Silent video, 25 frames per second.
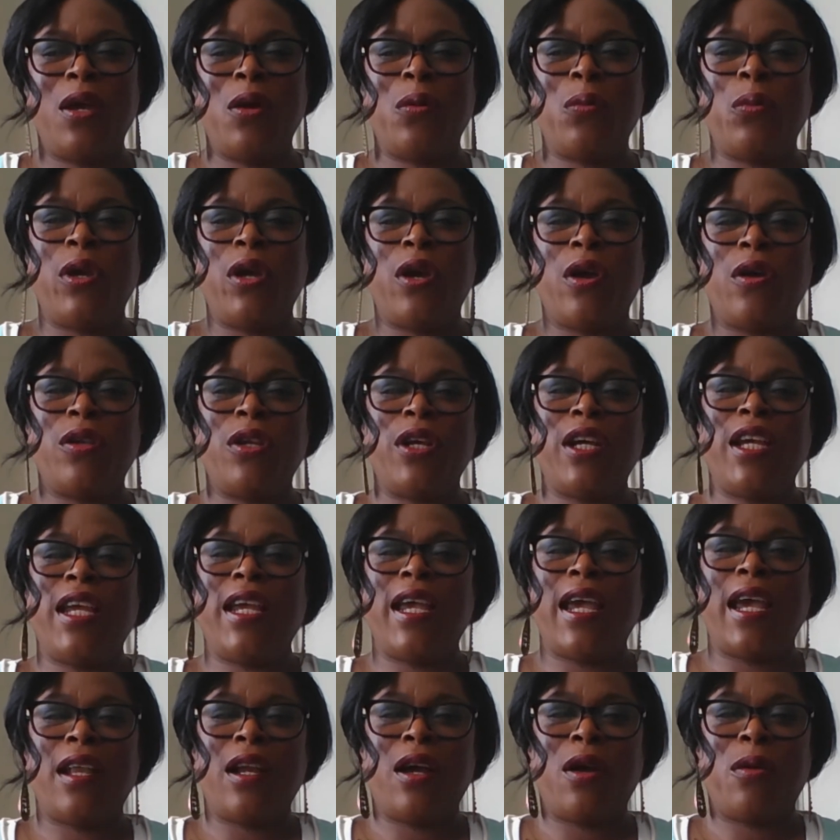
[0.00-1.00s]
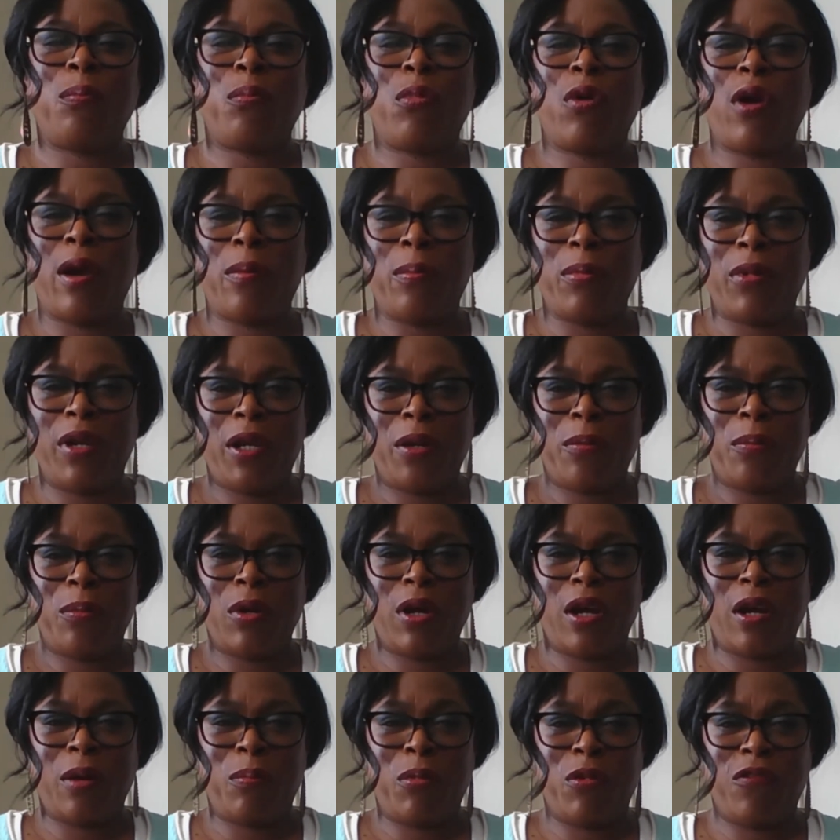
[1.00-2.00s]
we are looking at our property
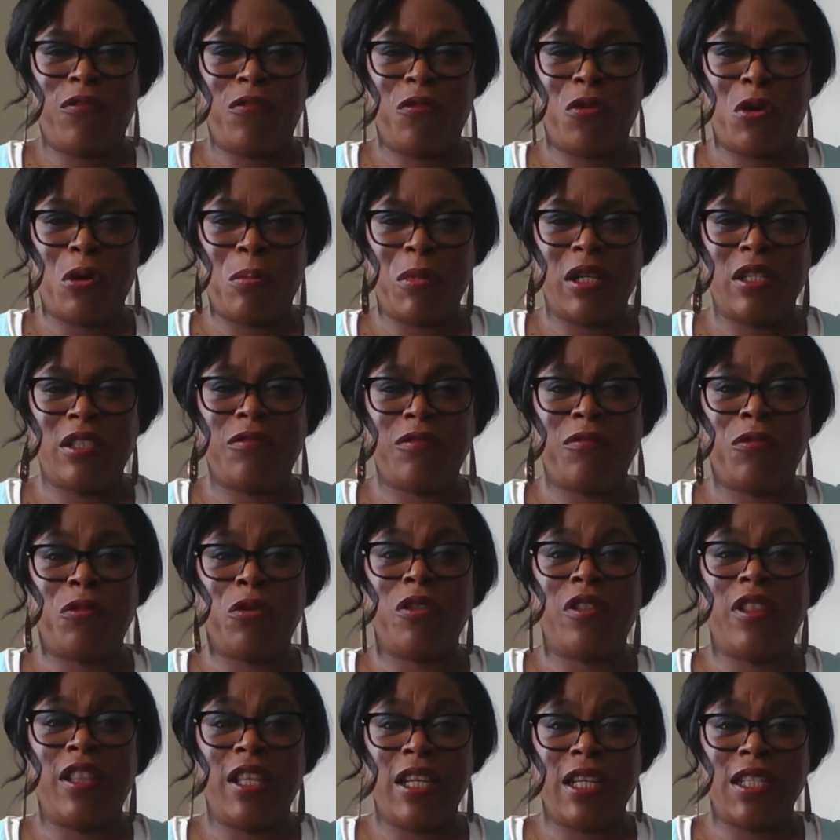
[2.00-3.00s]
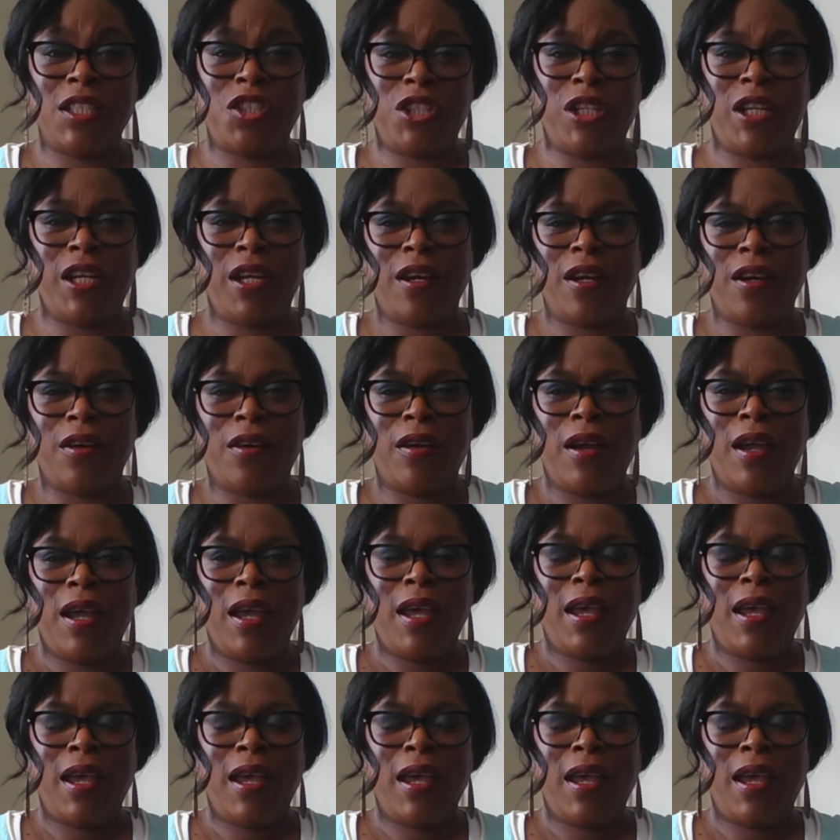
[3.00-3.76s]
performance for this year,